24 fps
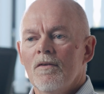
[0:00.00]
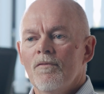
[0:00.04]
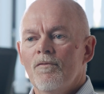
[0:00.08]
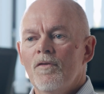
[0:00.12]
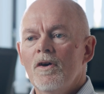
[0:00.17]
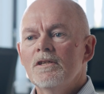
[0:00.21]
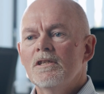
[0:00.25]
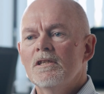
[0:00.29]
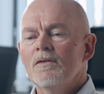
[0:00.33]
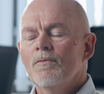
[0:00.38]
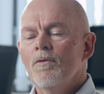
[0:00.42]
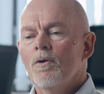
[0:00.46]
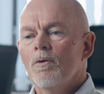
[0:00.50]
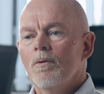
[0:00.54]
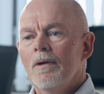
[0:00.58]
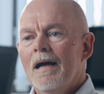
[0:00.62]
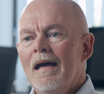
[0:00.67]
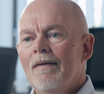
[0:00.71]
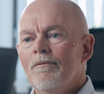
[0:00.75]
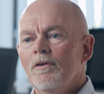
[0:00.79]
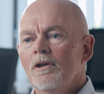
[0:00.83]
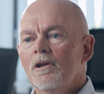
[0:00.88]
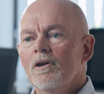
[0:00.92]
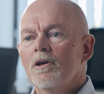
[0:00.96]
First of all,
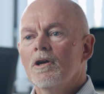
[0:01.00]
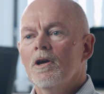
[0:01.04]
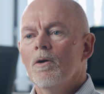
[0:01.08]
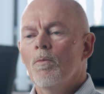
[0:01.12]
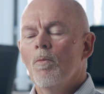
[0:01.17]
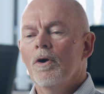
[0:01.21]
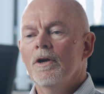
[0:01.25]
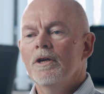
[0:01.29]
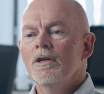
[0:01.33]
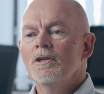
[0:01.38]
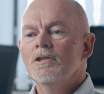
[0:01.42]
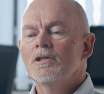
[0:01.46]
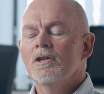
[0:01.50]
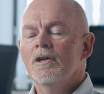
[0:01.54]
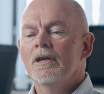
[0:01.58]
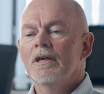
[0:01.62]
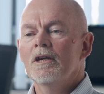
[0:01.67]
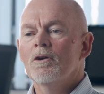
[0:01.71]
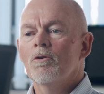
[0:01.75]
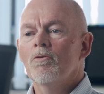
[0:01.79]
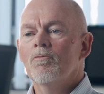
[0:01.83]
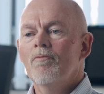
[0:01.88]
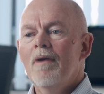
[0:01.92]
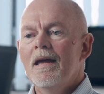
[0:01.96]
have a look at what you're
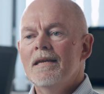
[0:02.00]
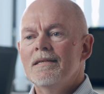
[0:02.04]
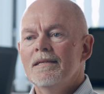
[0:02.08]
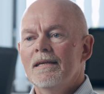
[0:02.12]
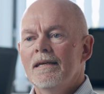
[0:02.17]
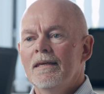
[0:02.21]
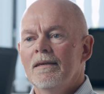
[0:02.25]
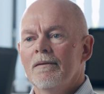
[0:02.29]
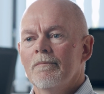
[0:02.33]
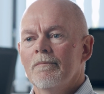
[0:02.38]
doing already.